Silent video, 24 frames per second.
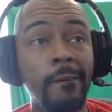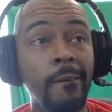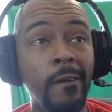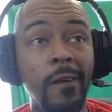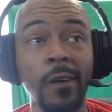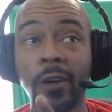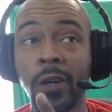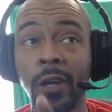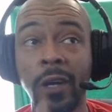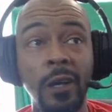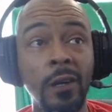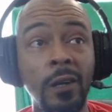
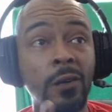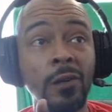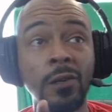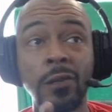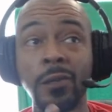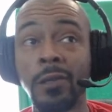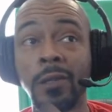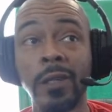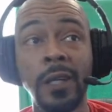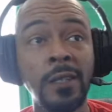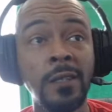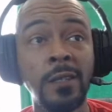Okay, good.
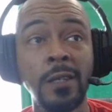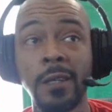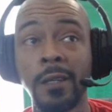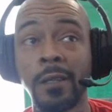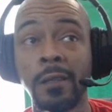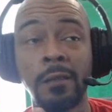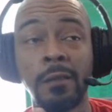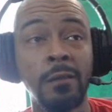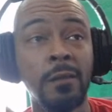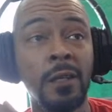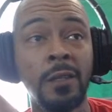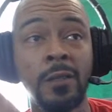That's it.
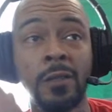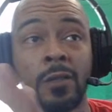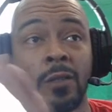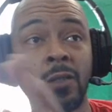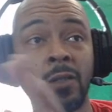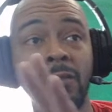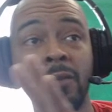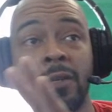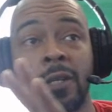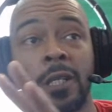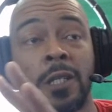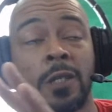That's all you
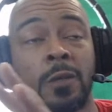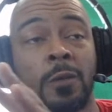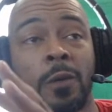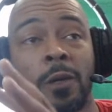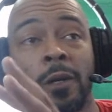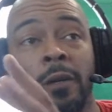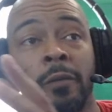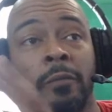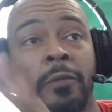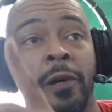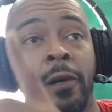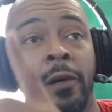need to worry
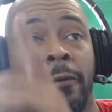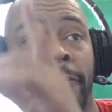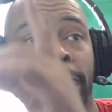about.